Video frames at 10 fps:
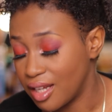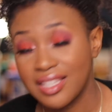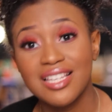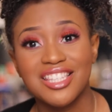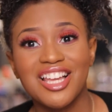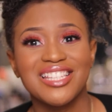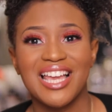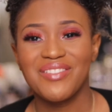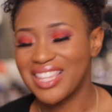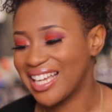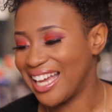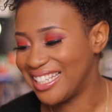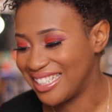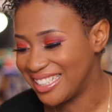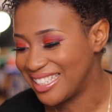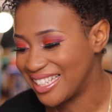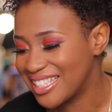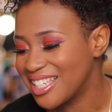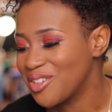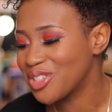This does everything I need
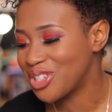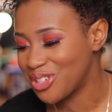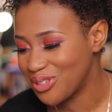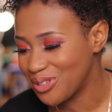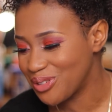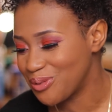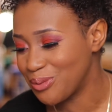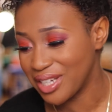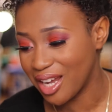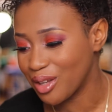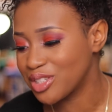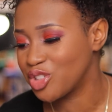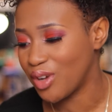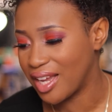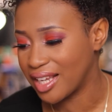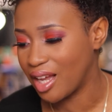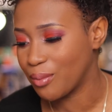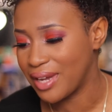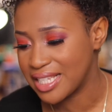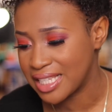it to without drying out
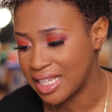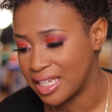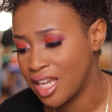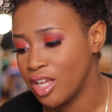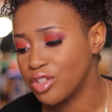my skin.